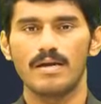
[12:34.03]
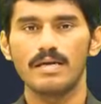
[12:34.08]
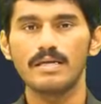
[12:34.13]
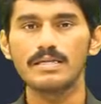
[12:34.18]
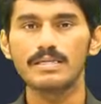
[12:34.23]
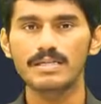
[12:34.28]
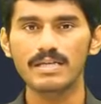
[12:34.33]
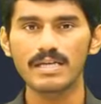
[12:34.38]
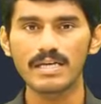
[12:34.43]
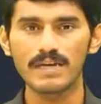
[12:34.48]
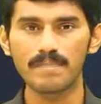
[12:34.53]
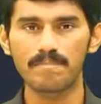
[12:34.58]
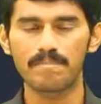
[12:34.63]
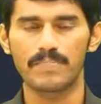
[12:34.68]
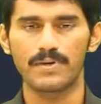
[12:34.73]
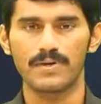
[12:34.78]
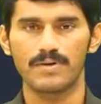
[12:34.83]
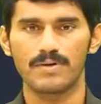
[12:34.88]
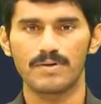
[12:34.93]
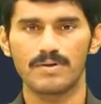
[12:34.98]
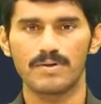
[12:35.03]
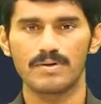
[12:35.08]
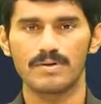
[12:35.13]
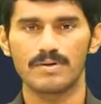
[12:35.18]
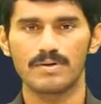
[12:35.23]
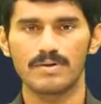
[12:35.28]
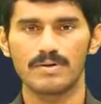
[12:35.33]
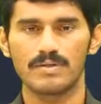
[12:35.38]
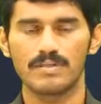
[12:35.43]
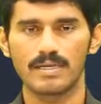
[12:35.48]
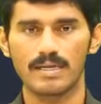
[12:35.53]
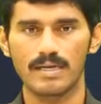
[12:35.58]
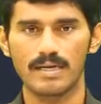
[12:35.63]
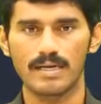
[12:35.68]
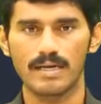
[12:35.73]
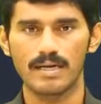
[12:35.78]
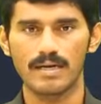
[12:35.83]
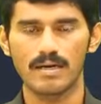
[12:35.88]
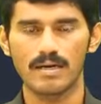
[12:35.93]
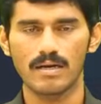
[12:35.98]
Sheep,
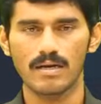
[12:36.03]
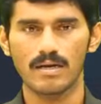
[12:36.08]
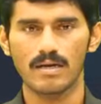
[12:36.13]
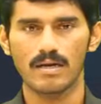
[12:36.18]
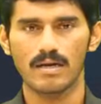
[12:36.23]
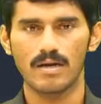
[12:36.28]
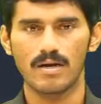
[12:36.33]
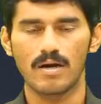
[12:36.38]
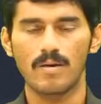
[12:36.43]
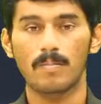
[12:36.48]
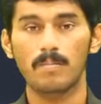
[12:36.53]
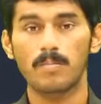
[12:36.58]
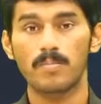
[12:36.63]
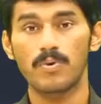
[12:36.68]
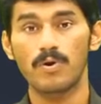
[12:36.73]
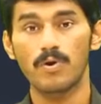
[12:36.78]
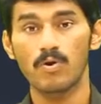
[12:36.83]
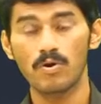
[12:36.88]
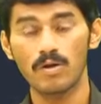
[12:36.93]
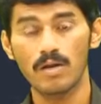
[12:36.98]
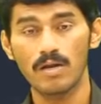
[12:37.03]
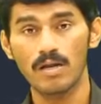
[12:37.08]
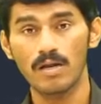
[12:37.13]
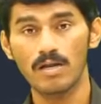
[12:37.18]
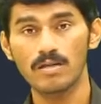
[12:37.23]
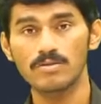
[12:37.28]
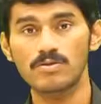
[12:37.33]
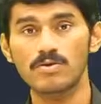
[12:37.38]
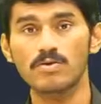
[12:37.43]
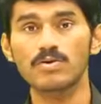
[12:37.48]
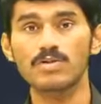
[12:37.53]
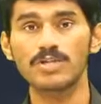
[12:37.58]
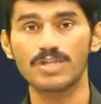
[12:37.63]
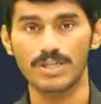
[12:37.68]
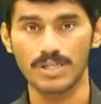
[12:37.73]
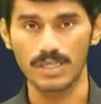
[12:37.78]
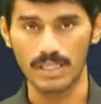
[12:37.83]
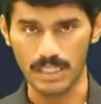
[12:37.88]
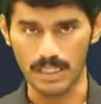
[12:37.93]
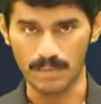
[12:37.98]
singular, plural also
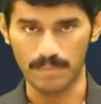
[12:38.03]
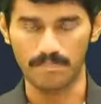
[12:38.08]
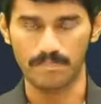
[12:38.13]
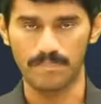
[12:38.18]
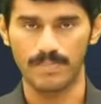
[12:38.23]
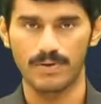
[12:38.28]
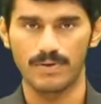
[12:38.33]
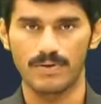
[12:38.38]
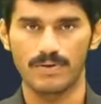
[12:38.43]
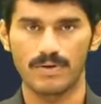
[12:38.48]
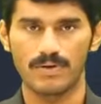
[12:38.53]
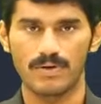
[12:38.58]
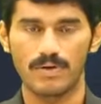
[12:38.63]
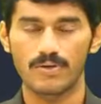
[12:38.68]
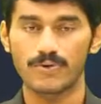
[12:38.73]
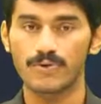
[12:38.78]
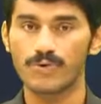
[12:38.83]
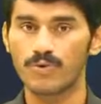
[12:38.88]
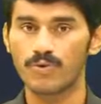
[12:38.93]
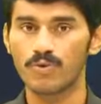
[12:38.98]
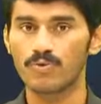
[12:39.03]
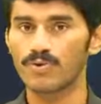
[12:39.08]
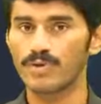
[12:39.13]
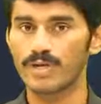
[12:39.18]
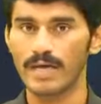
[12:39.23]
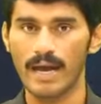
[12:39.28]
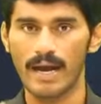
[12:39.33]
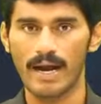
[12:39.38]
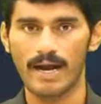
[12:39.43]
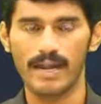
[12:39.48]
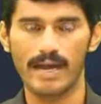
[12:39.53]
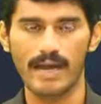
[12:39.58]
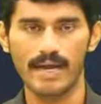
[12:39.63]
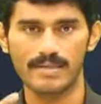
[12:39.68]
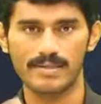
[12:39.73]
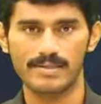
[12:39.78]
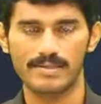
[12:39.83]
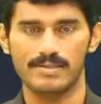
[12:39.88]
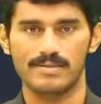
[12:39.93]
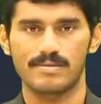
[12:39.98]
sheep. Don't add
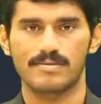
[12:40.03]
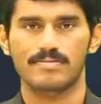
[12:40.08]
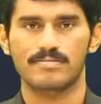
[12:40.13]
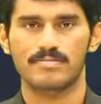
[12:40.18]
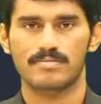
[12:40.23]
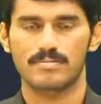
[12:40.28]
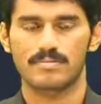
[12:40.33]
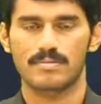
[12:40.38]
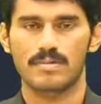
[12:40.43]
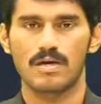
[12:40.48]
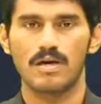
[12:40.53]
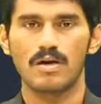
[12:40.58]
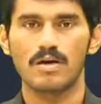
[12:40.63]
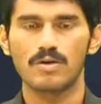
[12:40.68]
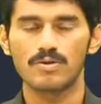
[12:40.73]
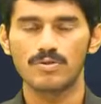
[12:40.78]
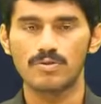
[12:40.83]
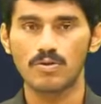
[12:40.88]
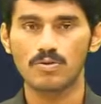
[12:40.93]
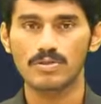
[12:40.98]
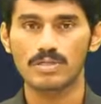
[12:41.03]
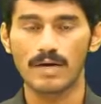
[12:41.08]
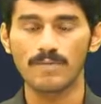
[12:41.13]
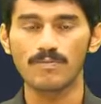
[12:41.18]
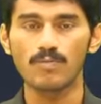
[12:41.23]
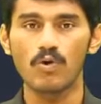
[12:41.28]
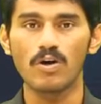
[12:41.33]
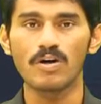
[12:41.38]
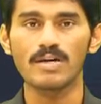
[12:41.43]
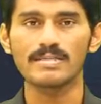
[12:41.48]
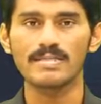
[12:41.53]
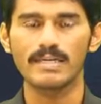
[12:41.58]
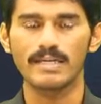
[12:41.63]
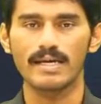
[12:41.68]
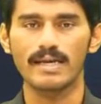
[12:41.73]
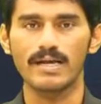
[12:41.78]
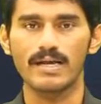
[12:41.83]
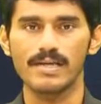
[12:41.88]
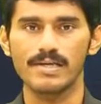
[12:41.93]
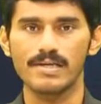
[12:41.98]
S. So some words in
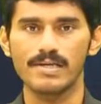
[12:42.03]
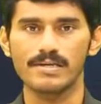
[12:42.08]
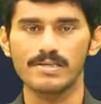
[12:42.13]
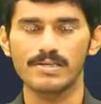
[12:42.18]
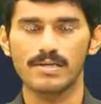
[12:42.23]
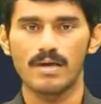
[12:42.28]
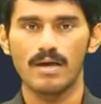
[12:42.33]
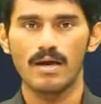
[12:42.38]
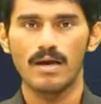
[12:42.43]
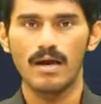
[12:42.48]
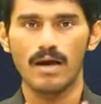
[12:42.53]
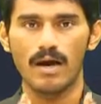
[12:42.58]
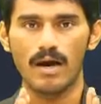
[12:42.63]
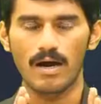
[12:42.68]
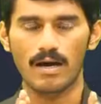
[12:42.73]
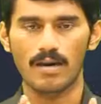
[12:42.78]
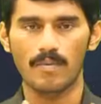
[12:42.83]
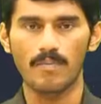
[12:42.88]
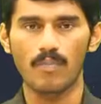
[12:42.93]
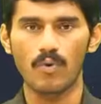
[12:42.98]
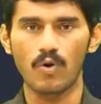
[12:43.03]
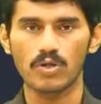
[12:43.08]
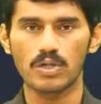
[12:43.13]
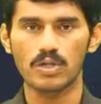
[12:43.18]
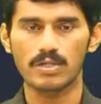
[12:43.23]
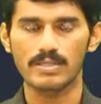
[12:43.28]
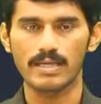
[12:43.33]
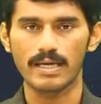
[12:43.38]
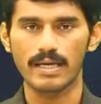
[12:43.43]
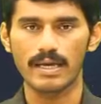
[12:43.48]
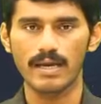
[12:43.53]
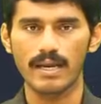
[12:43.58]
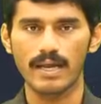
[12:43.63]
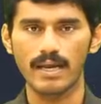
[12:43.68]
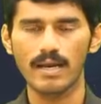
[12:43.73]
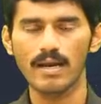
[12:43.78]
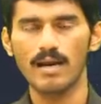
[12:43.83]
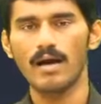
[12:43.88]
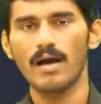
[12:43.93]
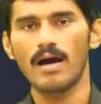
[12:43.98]
English are both
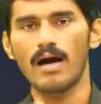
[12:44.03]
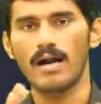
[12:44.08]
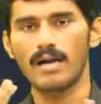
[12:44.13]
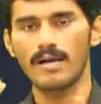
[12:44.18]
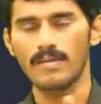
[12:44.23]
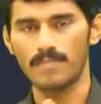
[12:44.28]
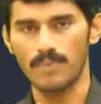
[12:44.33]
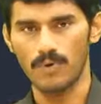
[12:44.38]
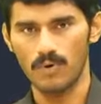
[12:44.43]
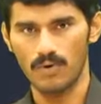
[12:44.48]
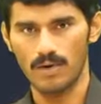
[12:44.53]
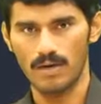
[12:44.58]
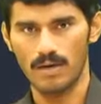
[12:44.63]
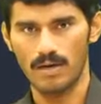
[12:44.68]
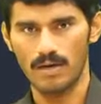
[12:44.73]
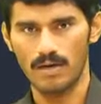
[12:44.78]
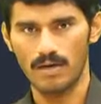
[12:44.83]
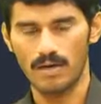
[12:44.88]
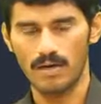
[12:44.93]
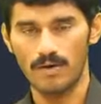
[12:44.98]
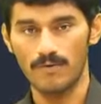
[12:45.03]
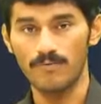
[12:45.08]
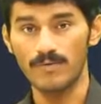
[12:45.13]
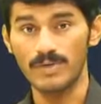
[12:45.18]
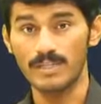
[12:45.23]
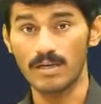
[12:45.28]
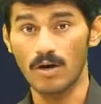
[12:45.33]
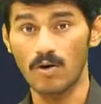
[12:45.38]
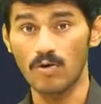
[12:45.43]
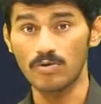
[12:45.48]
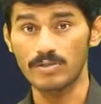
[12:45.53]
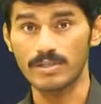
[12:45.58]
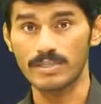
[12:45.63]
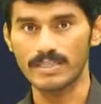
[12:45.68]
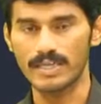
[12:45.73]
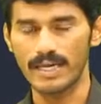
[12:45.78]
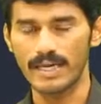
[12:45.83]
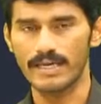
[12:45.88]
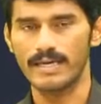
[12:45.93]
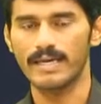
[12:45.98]
singular and plural
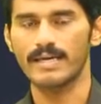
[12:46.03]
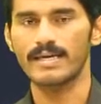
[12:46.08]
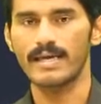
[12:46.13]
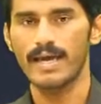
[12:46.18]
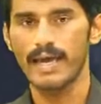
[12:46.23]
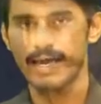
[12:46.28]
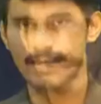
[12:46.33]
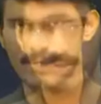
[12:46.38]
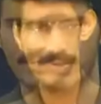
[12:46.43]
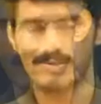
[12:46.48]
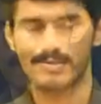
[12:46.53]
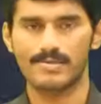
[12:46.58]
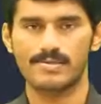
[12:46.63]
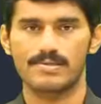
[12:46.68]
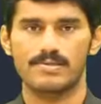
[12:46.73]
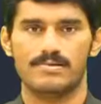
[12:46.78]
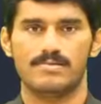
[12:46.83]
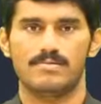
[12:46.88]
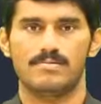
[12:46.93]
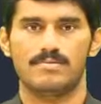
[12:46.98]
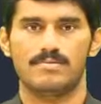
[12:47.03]
without taking S.